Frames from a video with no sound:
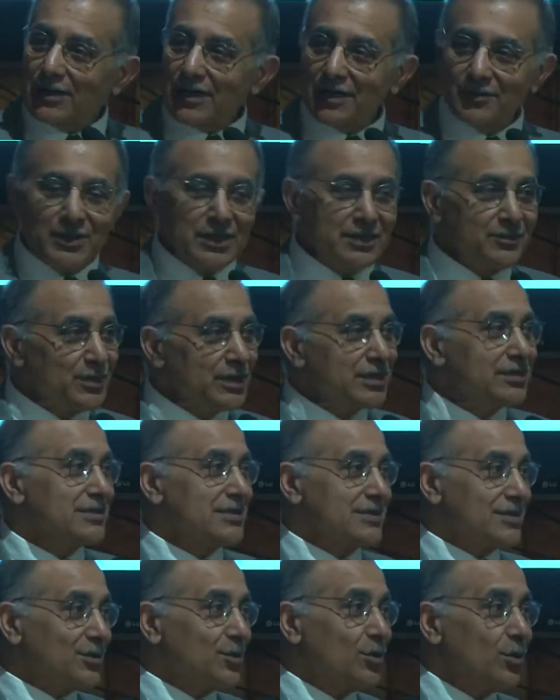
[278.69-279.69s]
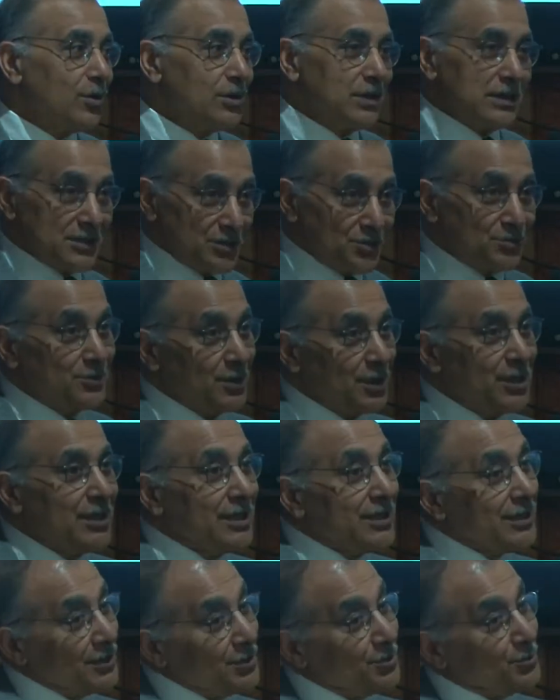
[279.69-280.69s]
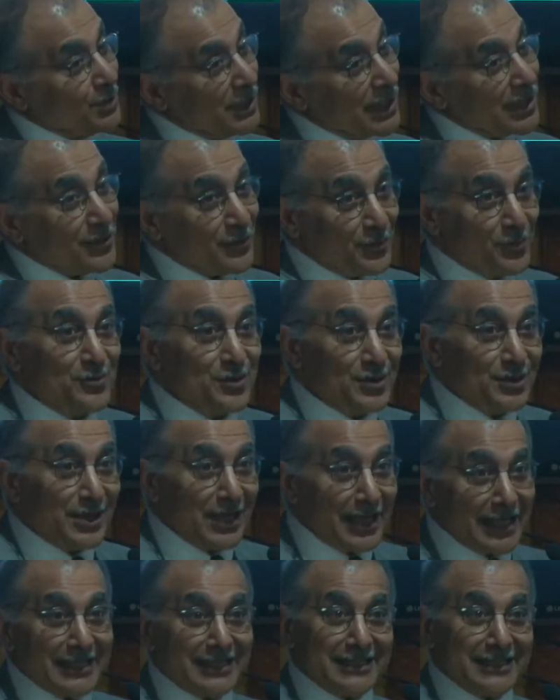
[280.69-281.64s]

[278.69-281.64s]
I mean, because the goal is you get through the night,